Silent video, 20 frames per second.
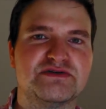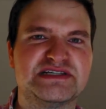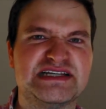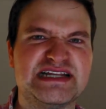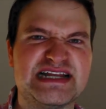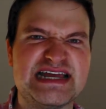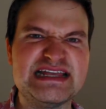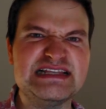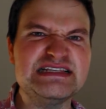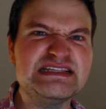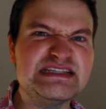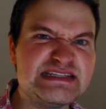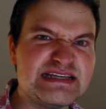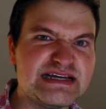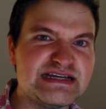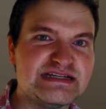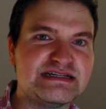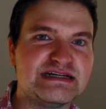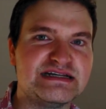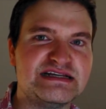it's an
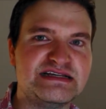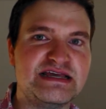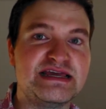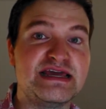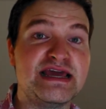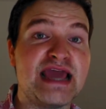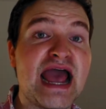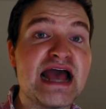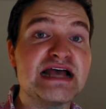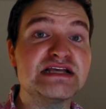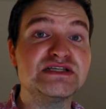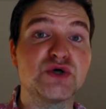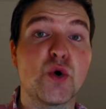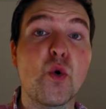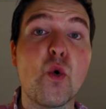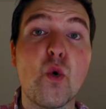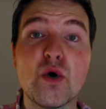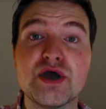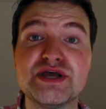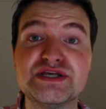instinct, and he has
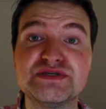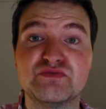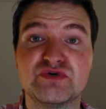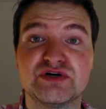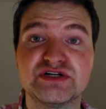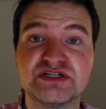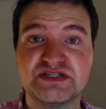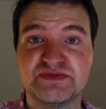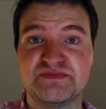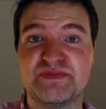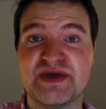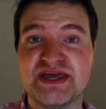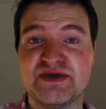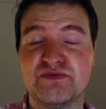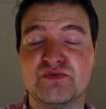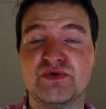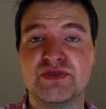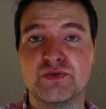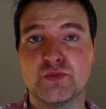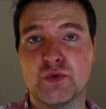always wanted to be
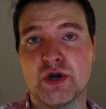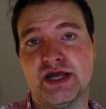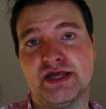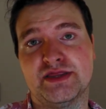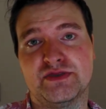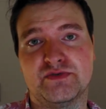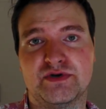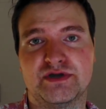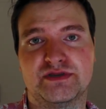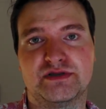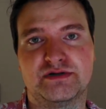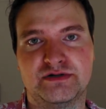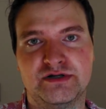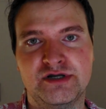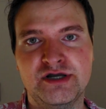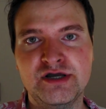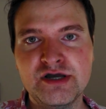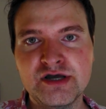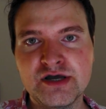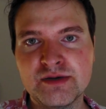with Rey throughout the
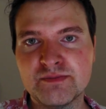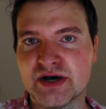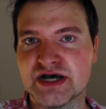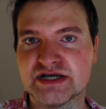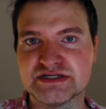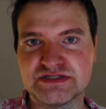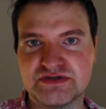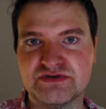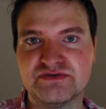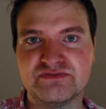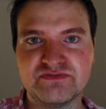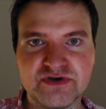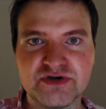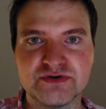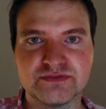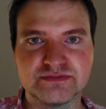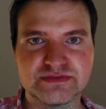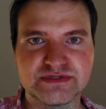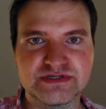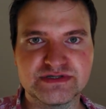past two
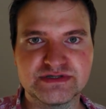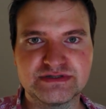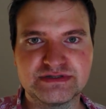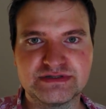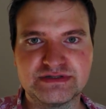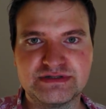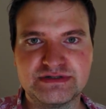films.